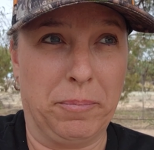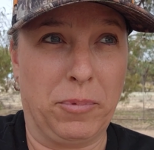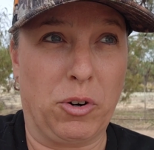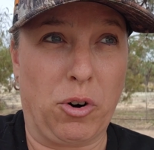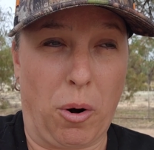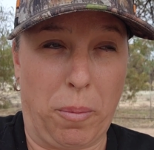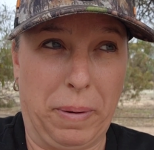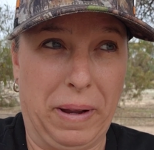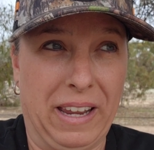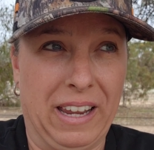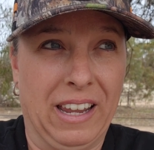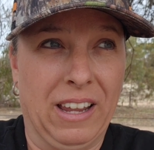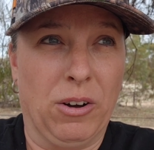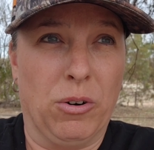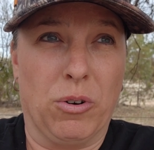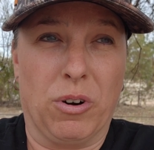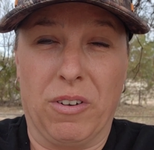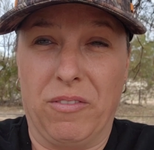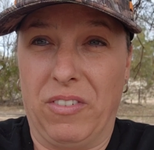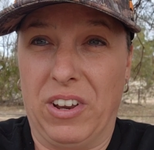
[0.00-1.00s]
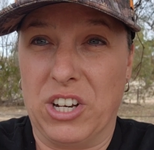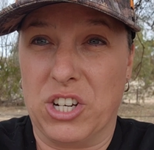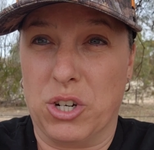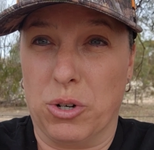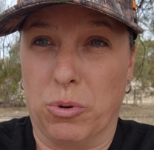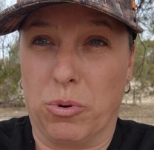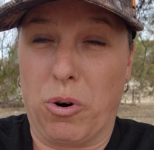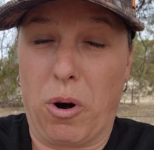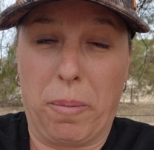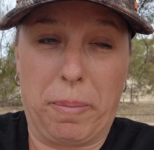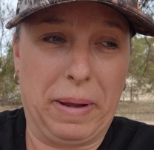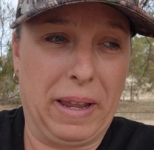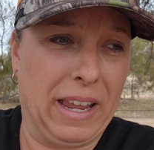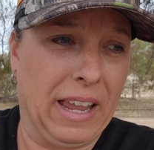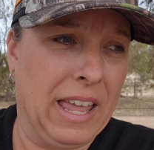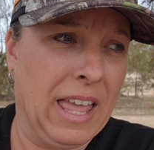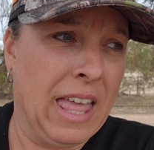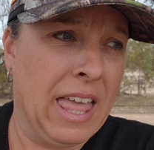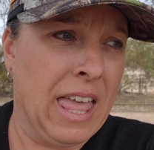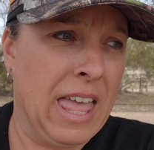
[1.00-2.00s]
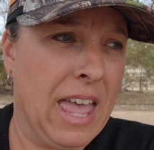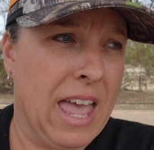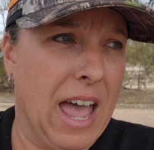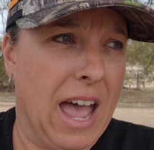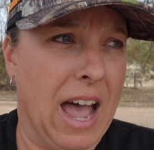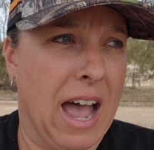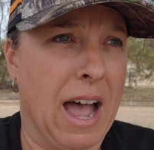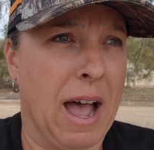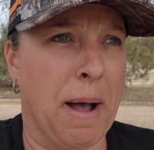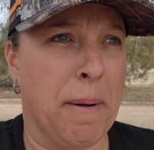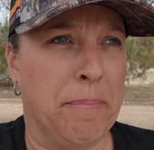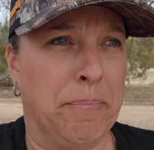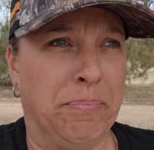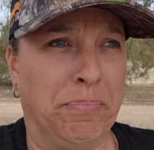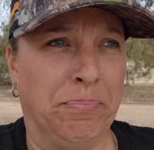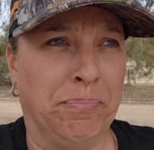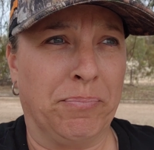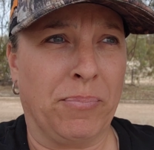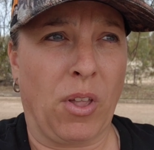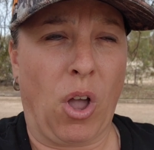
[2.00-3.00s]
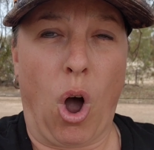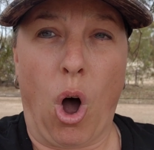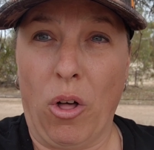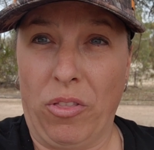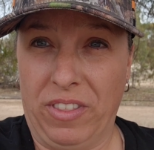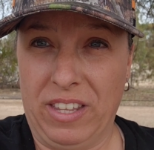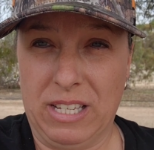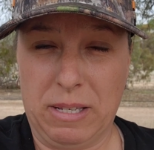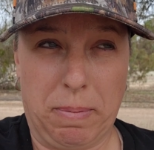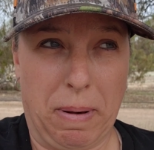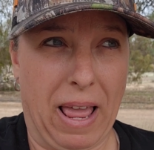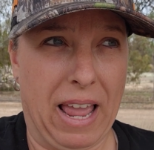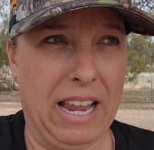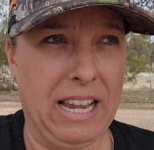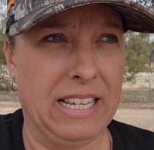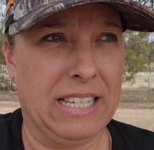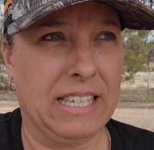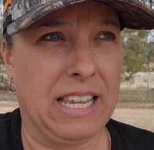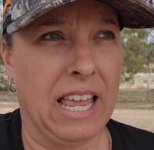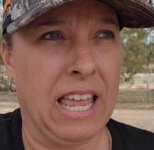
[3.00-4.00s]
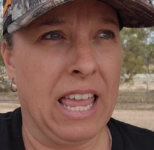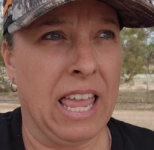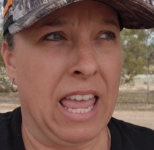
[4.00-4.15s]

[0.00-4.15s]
cropping or conventional cropping on this place,